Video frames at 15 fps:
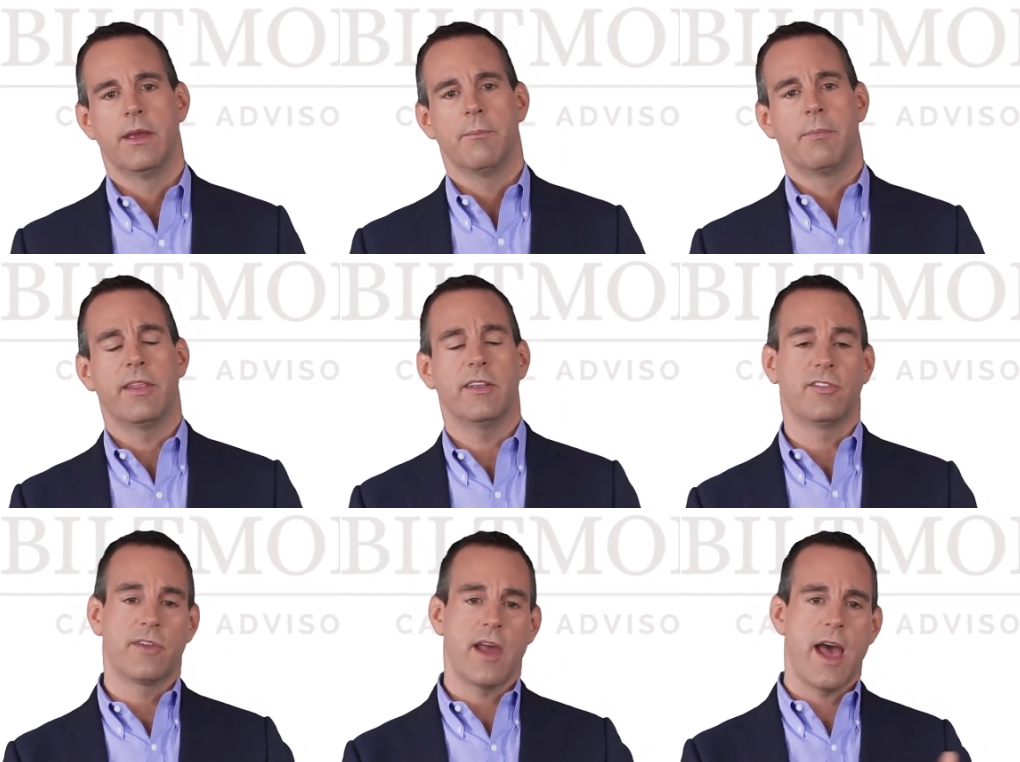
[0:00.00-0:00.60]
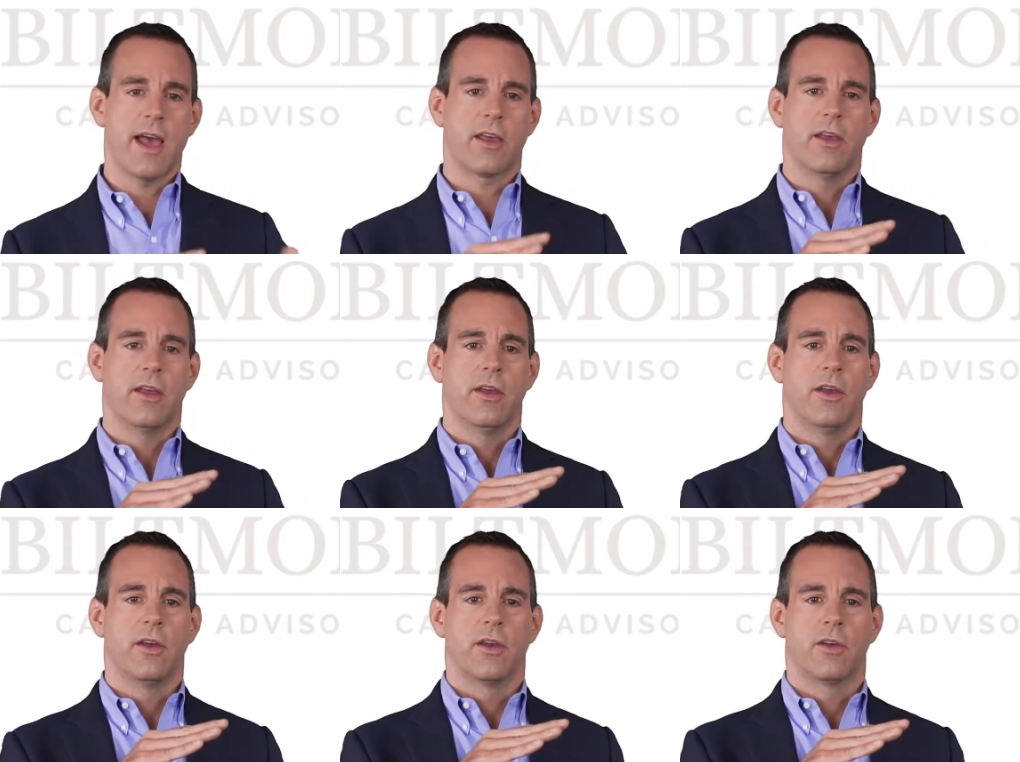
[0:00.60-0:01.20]
But the stock
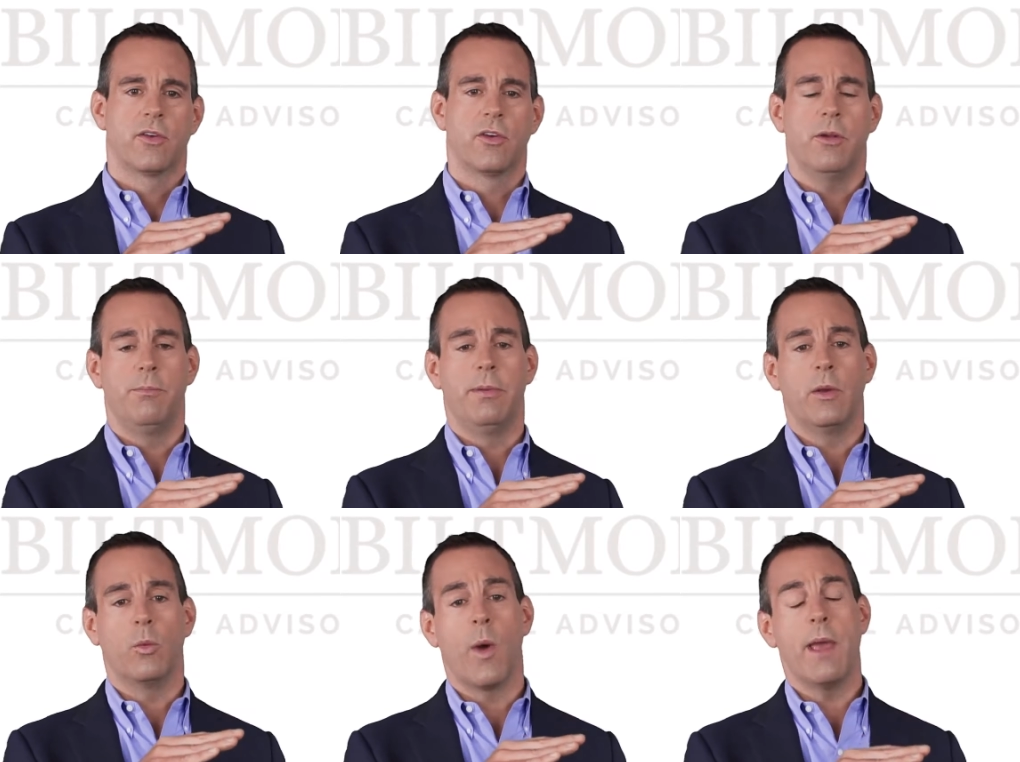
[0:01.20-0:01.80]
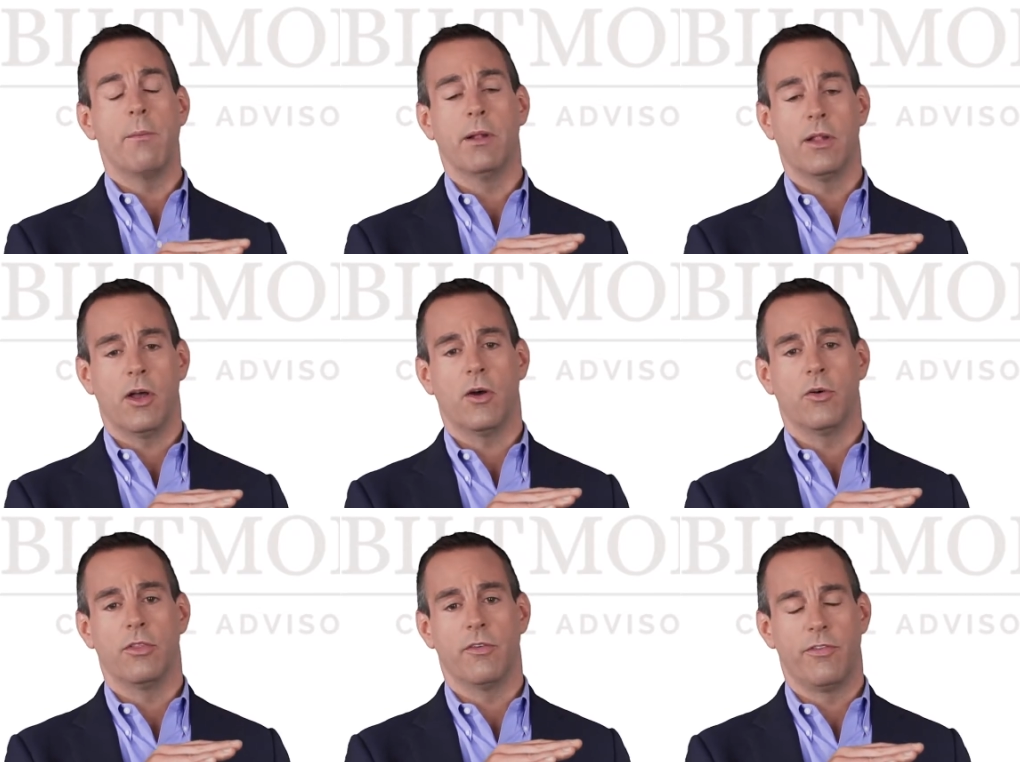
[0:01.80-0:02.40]
could be way
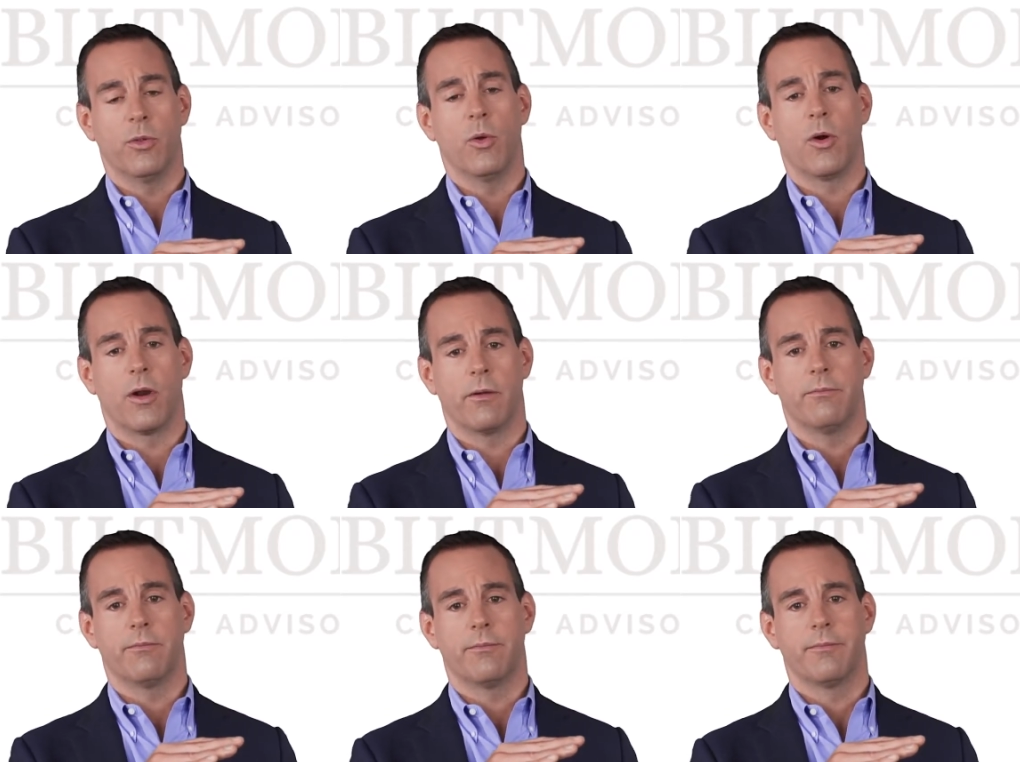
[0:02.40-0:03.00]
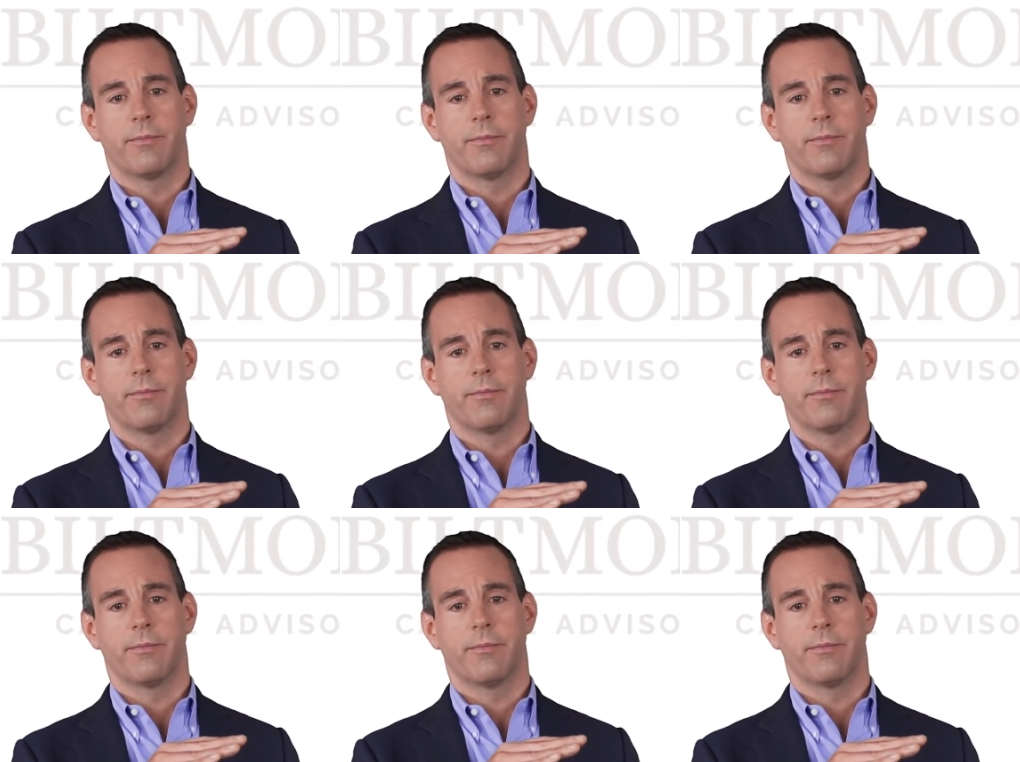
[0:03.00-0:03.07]
below the floor.